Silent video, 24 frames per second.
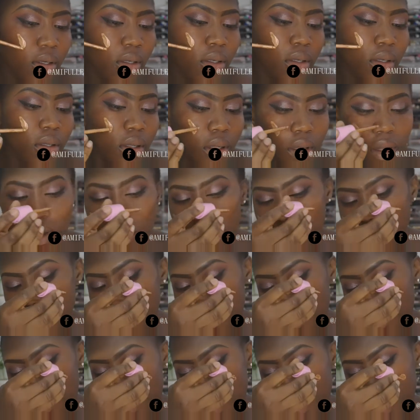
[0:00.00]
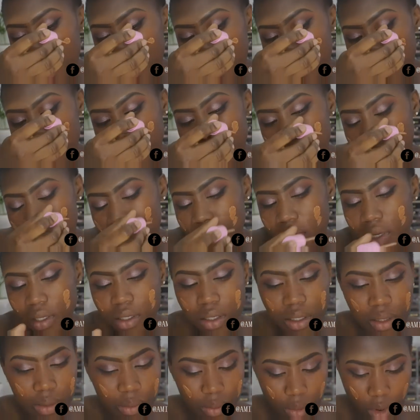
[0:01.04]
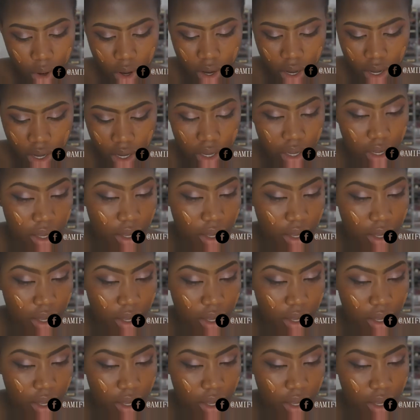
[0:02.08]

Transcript: Love the way it makes my